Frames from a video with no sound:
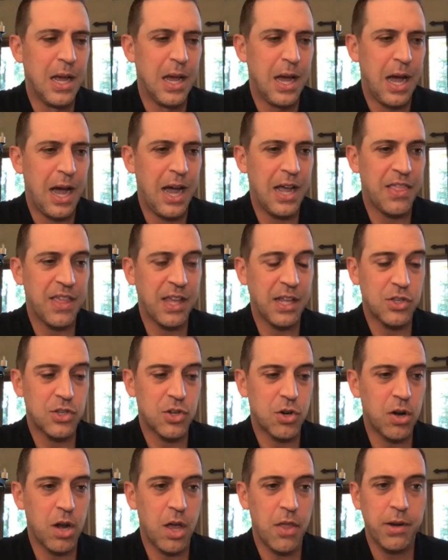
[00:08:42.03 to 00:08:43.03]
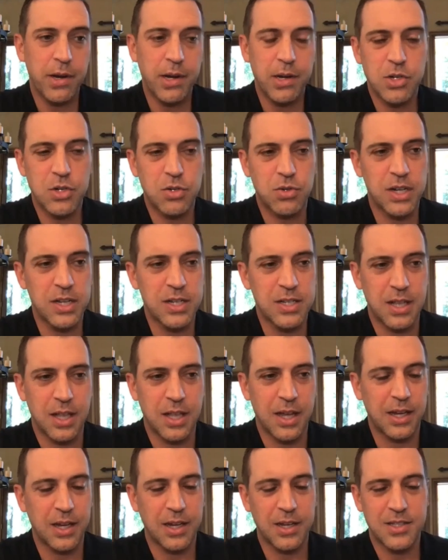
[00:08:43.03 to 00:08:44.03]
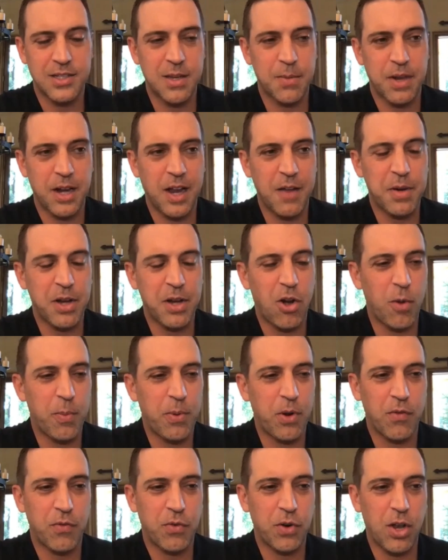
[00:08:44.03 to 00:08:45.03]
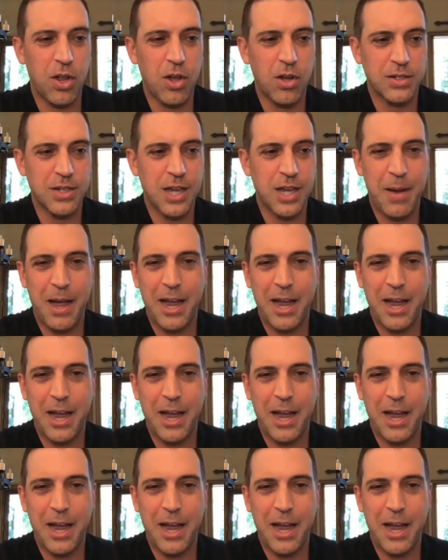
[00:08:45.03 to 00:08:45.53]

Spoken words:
I think certain other industries, like it's something I've been harping on for a long time.